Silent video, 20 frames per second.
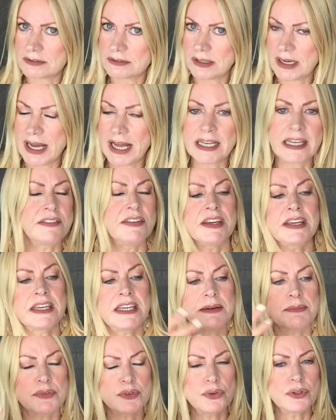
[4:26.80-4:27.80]
And if you
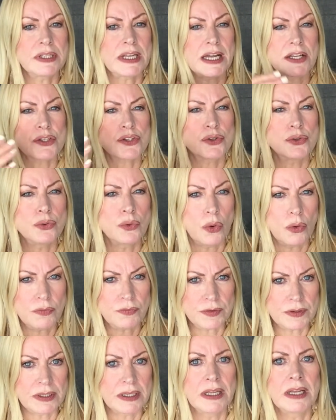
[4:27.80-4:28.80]
keep doing that too
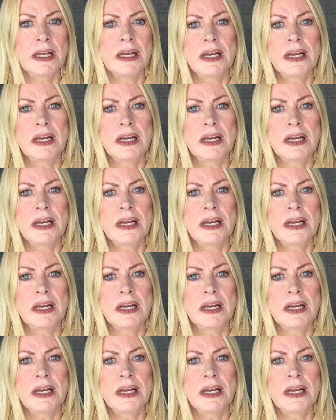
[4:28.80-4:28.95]
often,